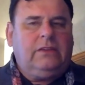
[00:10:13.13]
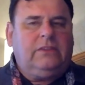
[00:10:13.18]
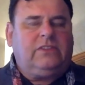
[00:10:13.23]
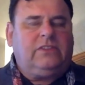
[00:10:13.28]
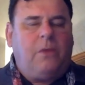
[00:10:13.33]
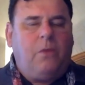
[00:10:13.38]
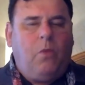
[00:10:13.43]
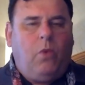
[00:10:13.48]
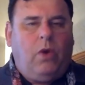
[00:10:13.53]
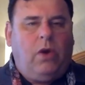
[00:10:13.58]

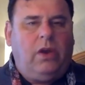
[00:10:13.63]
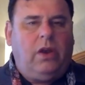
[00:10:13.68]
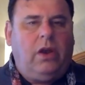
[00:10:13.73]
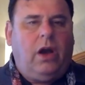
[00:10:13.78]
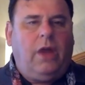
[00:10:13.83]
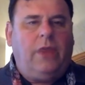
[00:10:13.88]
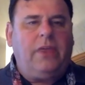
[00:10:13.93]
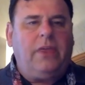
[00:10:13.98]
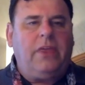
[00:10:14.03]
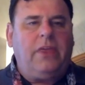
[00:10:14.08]
someone
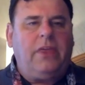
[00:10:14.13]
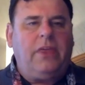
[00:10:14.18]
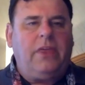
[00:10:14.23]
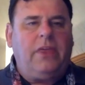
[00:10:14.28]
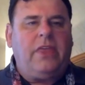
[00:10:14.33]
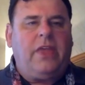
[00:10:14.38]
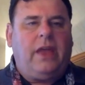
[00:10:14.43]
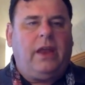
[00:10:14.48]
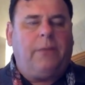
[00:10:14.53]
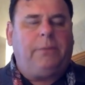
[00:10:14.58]
other
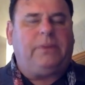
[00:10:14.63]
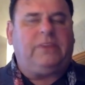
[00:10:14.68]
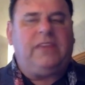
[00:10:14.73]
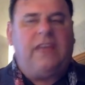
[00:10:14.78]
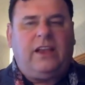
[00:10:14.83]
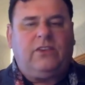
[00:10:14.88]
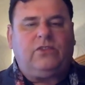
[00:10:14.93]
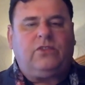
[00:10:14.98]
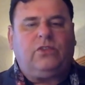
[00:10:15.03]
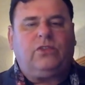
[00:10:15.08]
than a
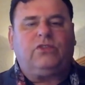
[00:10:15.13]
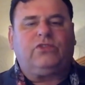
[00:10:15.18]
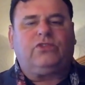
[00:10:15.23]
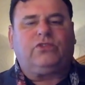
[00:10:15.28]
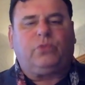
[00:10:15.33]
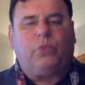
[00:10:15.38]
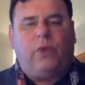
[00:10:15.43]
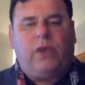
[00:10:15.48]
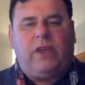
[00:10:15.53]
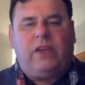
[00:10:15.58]

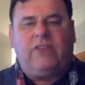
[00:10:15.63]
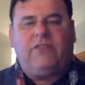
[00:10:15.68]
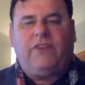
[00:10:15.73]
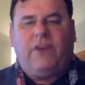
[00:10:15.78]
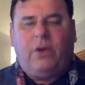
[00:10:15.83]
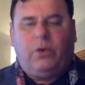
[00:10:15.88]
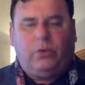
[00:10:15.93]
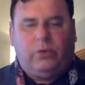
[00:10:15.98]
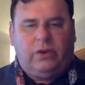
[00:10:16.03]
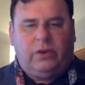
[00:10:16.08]
potential
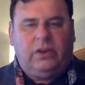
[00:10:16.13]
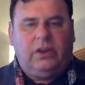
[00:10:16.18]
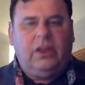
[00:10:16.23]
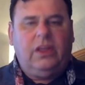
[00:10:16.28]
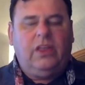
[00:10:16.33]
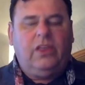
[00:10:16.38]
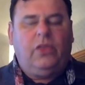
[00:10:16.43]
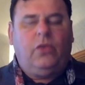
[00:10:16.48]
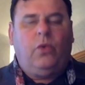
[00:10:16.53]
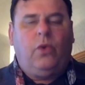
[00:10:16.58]
swing vote,
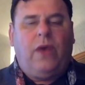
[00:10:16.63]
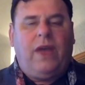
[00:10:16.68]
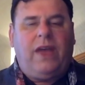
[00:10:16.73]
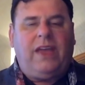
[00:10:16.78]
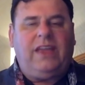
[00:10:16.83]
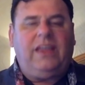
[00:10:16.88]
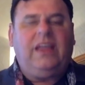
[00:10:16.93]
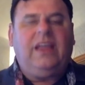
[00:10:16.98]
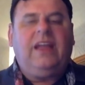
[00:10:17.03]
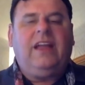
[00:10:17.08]
the
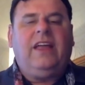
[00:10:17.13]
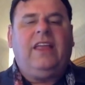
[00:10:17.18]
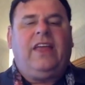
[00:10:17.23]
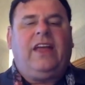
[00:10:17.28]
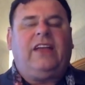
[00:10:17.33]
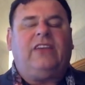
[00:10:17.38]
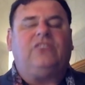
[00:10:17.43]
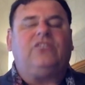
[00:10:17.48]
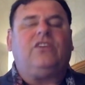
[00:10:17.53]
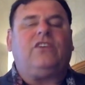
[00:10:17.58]
way
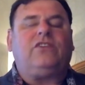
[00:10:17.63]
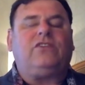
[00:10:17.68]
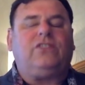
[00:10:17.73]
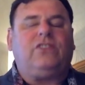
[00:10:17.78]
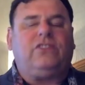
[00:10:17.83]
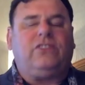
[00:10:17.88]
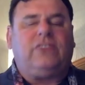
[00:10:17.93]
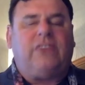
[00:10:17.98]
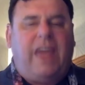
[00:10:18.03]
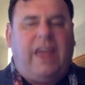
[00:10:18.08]
that
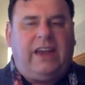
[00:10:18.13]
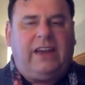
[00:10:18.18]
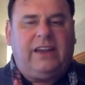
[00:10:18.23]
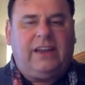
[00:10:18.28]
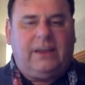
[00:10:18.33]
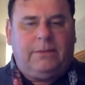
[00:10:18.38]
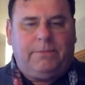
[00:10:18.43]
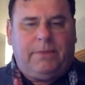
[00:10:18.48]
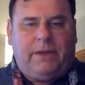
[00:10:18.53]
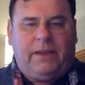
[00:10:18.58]
Justice
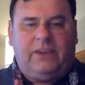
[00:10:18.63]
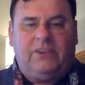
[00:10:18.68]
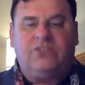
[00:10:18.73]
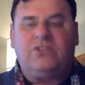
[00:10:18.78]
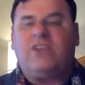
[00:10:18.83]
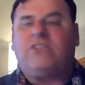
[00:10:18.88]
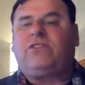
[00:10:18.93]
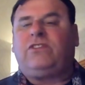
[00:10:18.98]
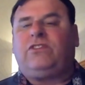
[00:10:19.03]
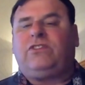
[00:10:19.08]
Kennedy had
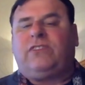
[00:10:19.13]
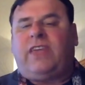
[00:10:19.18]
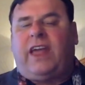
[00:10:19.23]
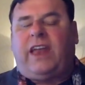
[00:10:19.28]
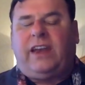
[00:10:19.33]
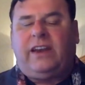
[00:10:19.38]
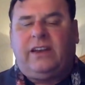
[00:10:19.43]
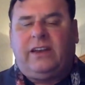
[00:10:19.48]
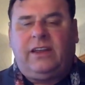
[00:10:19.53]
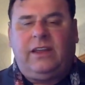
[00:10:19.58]
been, Justice
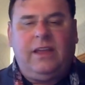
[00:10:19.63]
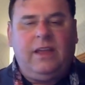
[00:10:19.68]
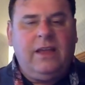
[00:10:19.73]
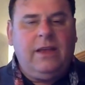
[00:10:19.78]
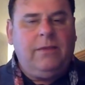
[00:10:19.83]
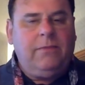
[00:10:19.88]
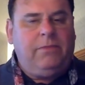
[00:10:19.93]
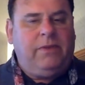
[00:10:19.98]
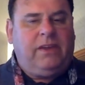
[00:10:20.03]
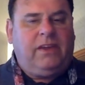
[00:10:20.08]
Kennedy
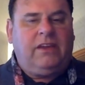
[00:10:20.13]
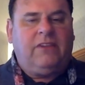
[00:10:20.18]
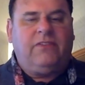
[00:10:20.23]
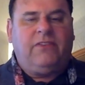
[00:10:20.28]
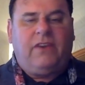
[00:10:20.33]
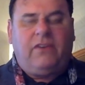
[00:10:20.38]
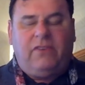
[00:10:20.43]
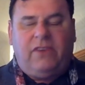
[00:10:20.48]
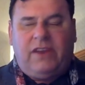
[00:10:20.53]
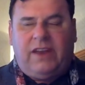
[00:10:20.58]
being a
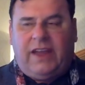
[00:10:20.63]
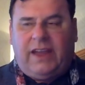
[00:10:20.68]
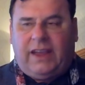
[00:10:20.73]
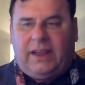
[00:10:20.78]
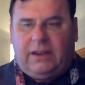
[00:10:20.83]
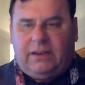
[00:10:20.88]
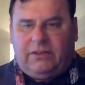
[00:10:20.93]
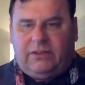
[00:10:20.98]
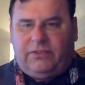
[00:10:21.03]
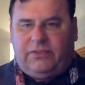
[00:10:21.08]
very
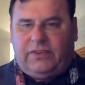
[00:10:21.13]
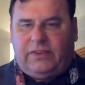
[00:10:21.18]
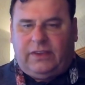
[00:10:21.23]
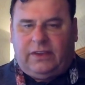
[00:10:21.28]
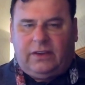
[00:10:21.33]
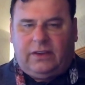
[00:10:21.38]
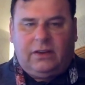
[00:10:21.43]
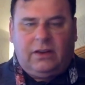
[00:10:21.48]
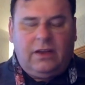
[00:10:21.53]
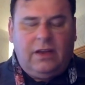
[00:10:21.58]
negative
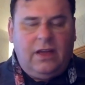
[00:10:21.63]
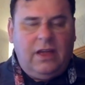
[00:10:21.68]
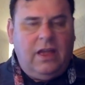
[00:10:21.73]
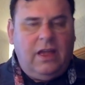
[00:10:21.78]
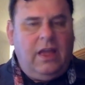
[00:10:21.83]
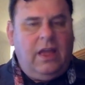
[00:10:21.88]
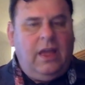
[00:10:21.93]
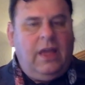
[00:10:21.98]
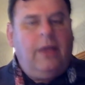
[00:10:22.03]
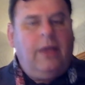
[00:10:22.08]
figure.
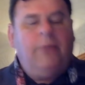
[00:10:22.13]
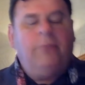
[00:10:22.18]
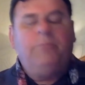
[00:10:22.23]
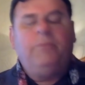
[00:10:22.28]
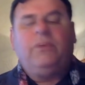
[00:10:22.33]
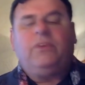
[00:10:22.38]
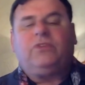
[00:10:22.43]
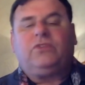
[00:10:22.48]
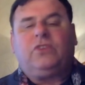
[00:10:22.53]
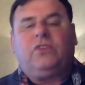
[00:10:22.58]

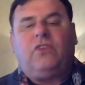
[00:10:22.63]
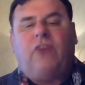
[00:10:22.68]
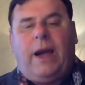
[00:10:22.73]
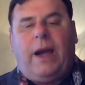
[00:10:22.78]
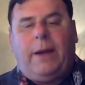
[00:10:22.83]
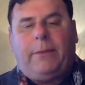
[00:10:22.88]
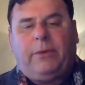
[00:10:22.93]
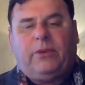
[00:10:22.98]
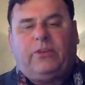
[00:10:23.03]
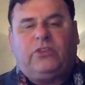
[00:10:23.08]
Mr.
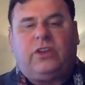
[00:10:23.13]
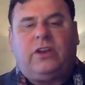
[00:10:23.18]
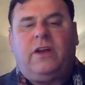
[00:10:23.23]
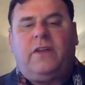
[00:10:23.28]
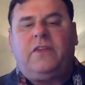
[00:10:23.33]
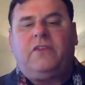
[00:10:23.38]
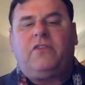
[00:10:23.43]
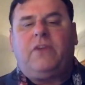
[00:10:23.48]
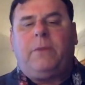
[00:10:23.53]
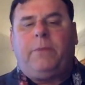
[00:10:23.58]
Roberts,
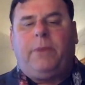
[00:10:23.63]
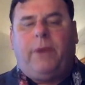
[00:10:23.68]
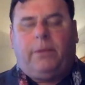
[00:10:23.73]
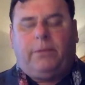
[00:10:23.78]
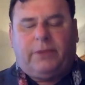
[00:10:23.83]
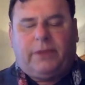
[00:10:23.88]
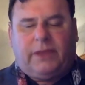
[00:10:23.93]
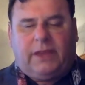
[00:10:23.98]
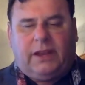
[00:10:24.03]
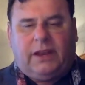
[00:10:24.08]
another
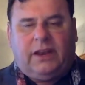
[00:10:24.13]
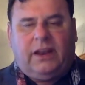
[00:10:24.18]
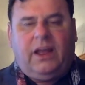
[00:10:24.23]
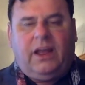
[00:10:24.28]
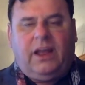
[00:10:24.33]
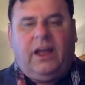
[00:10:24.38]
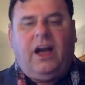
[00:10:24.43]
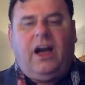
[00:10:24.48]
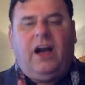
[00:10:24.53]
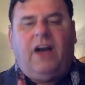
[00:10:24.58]
Republican,
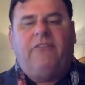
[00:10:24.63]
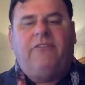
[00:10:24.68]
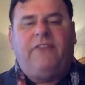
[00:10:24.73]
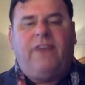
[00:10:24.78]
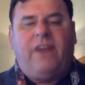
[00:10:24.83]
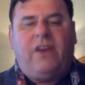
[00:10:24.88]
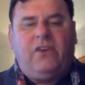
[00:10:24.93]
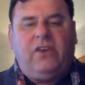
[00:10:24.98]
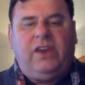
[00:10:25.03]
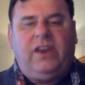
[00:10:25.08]
a
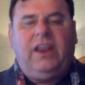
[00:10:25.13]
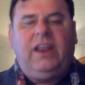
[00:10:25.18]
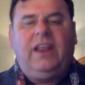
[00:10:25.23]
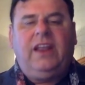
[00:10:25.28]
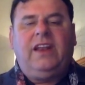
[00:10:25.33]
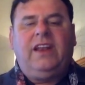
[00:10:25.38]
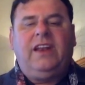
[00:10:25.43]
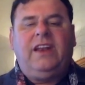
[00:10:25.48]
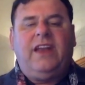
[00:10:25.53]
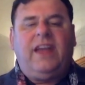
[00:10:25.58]
very
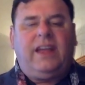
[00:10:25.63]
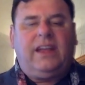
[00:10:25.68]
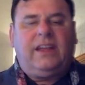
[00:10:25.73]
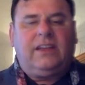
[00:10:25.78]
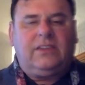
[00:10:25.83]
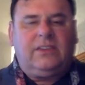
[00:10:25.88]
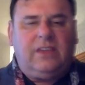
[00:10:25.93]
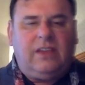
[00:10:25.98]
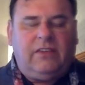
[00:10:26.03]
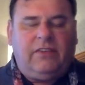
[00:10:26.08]

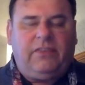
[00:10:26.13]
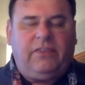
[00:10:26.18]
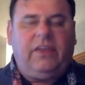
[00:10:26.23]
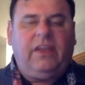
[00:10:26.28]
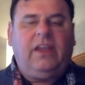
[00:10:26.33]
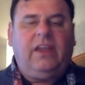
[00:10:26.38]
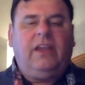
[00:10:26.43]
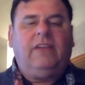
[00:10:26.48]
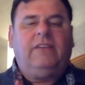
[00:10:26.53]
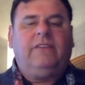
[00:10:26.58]
negative
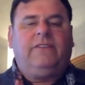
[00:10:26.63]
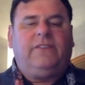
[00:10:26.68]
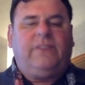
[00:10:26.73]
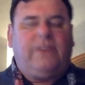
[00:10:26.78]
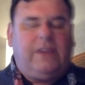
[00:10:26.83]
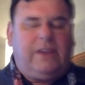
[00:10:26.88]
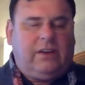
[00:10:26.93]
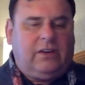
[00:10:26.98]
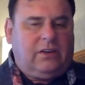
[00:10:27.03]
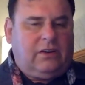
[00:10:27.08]

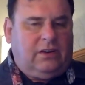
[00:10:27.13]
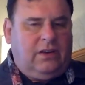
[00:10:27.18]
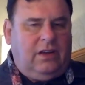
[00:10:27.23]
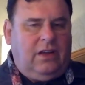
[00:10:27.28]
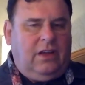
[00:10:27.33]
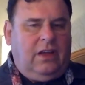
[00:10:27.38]
figure.